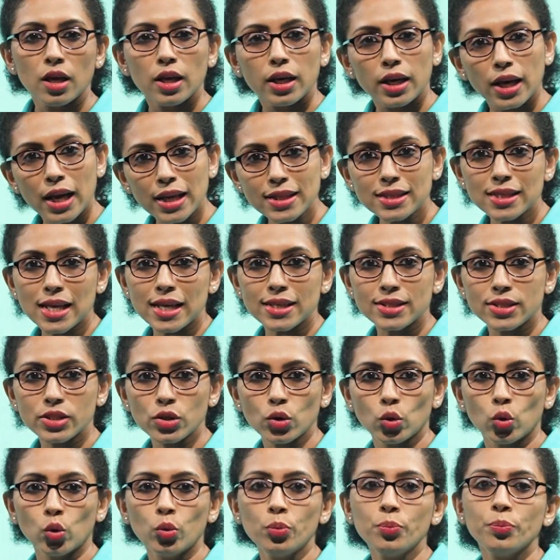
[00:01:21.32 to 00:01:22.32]
Let's
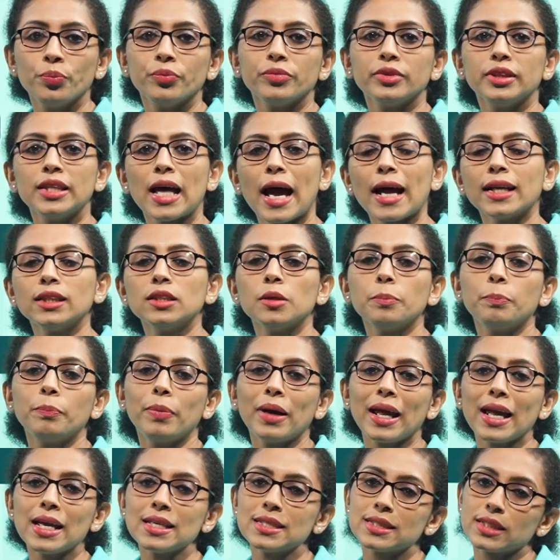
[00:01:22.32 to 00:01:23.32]
assume that the
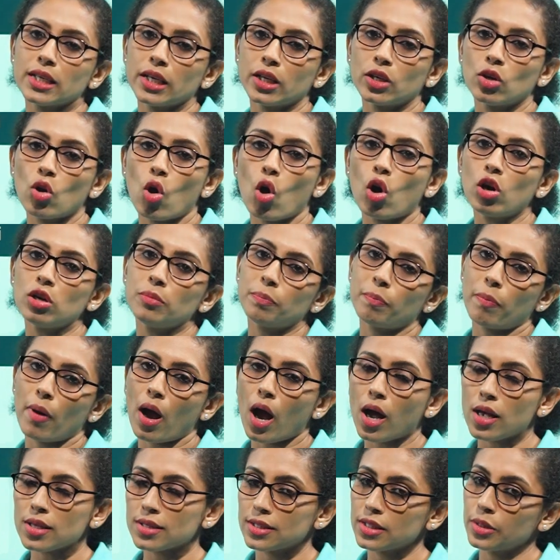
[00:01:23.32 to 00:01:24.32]
players cannot
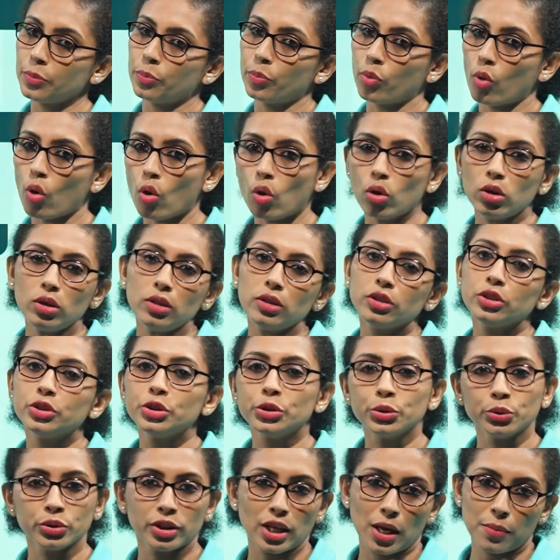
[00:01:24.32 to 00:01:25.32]
pass the ball
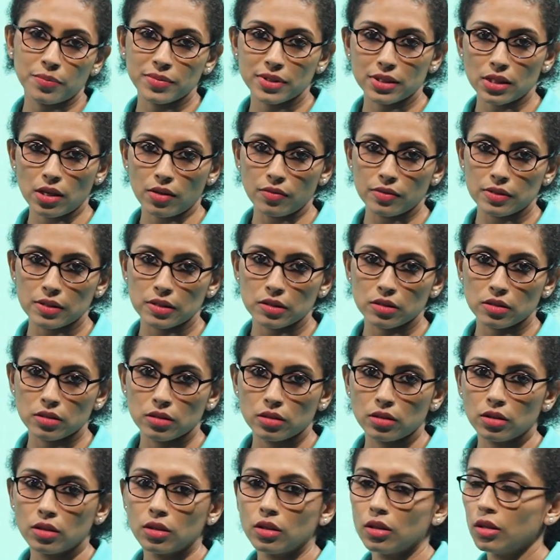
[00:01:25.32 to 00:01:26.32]
to themselves.
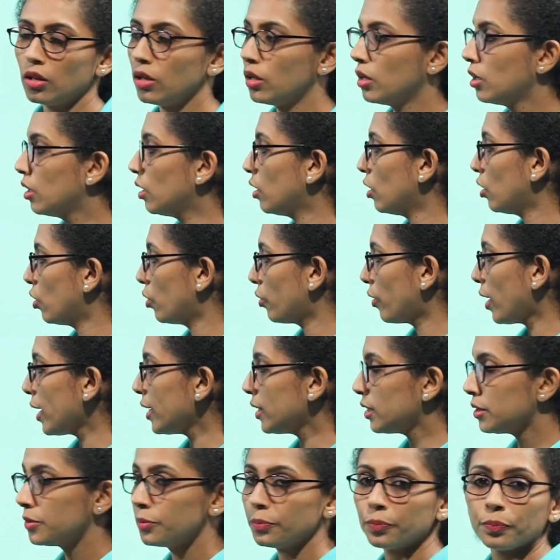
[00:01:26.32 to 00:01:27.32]

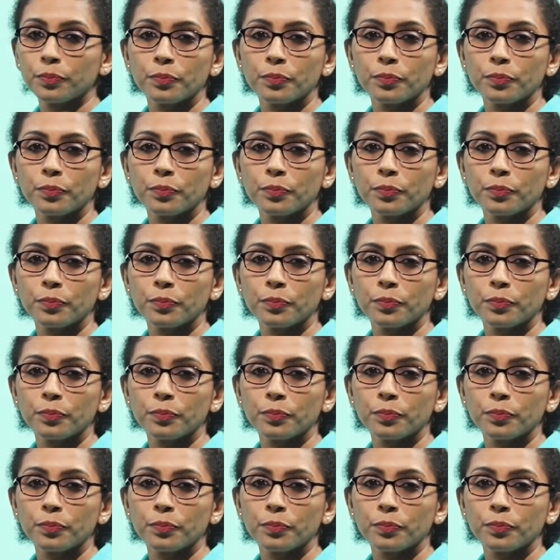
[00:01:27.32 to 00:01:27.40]
Alright?